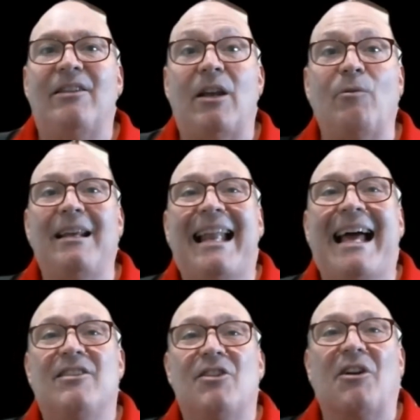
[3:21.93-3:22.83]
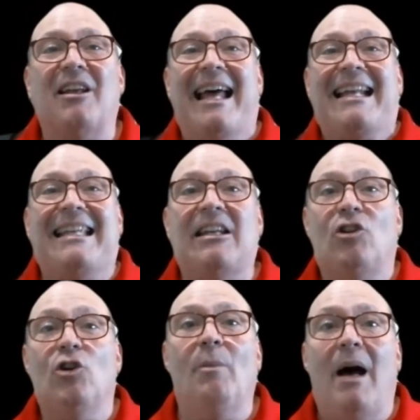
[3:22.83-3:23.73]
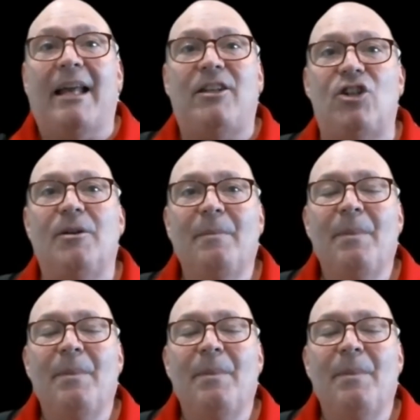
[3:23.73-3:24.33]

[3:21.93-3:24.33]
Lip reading: they realize they're collecting too much